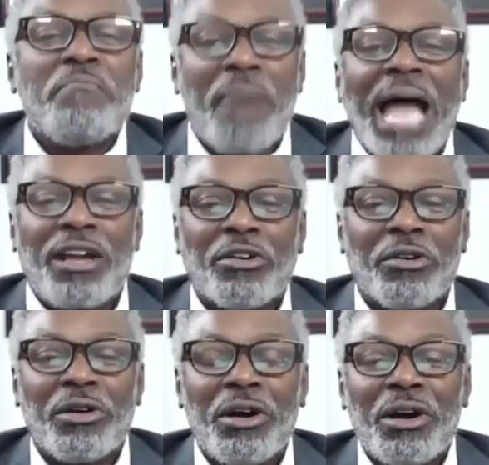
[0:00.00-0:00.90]
Michael."
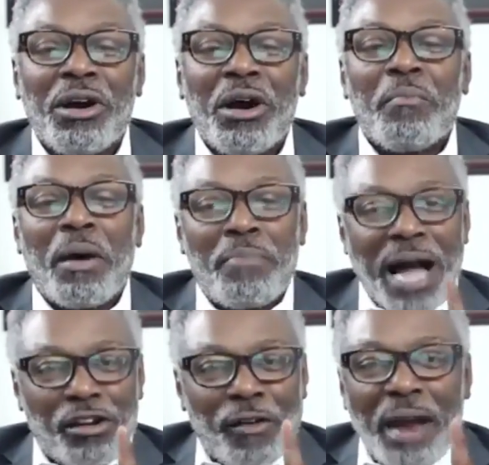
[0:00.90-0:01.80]
But my
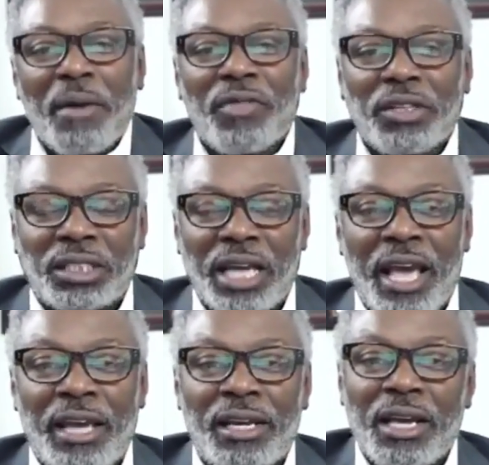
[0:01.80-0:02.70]
grandmother said,